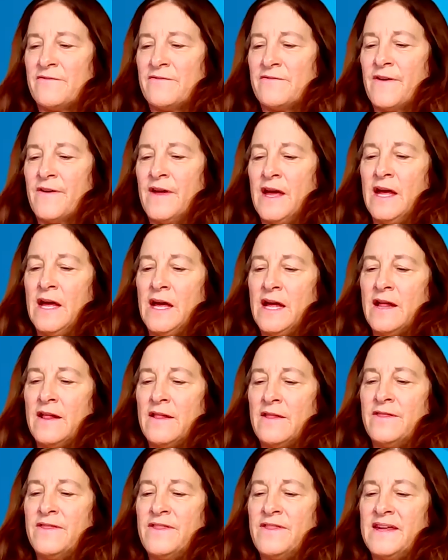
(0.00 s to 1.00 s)
of
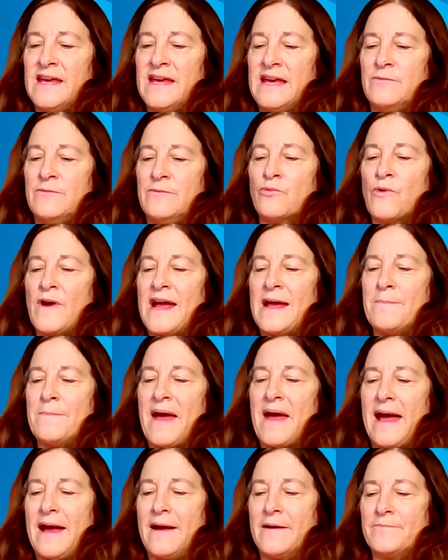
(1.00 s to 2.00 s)
the rape